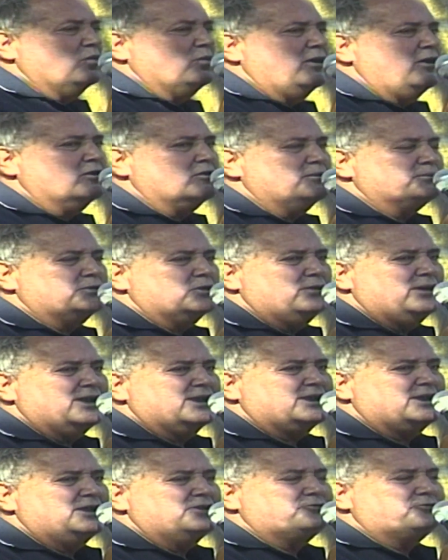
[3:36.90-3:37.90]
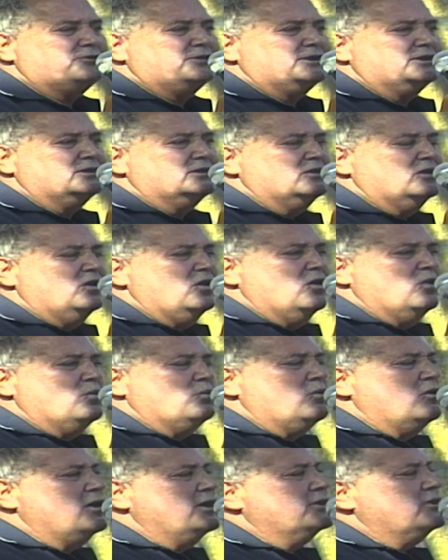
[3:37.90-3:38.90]
welcome to our country.
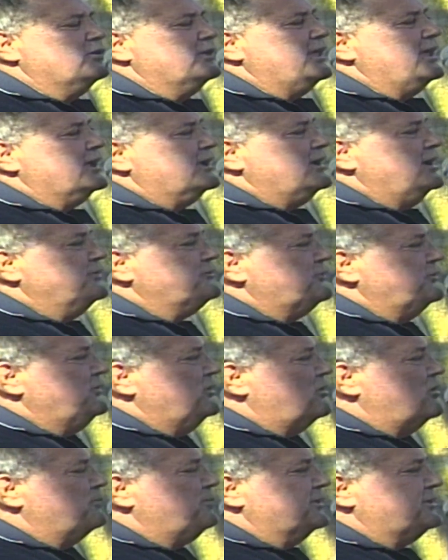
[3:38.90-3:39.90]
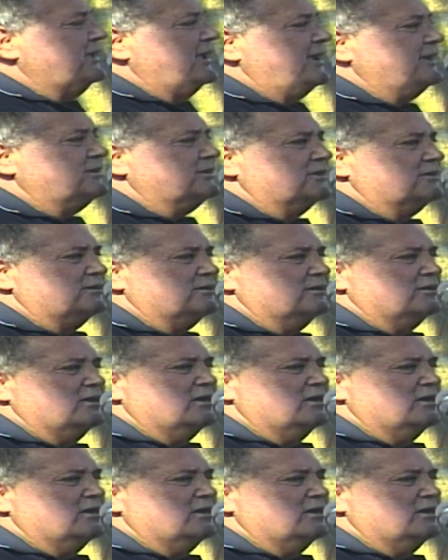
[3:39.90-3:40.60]
While you're in our country, you're protected.